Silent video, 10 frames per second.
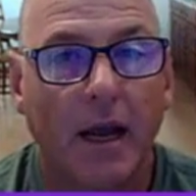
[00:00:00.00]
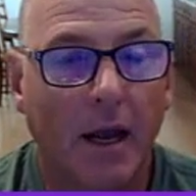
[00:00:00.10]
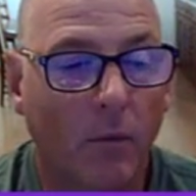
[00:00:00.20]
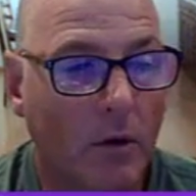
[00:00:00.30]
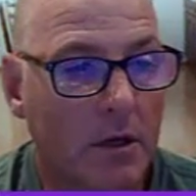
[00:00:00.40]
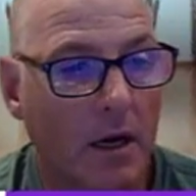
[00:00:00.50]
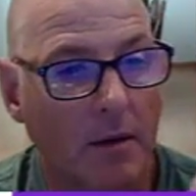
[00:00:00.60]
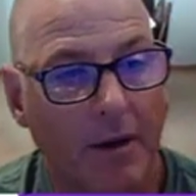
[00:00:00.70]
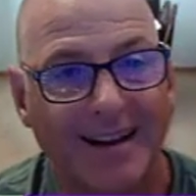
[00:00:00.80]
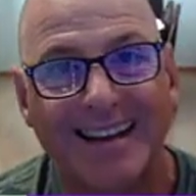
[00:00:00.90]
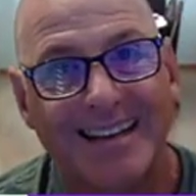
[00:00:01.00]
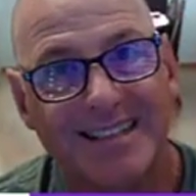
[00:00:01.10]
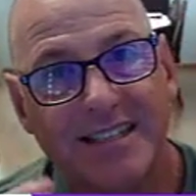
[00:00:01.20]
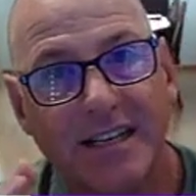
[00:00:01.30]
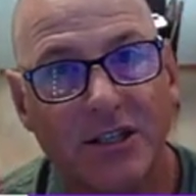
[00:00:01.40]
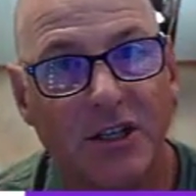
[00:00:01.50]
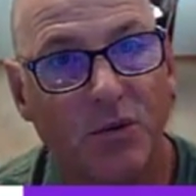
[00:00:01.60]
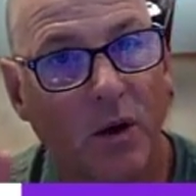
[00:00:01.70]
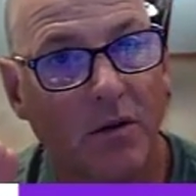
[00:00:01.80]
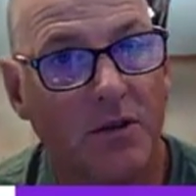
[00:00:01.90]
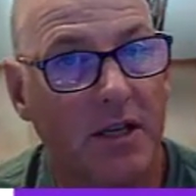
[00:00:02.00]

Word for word: And we're talking about six to twelve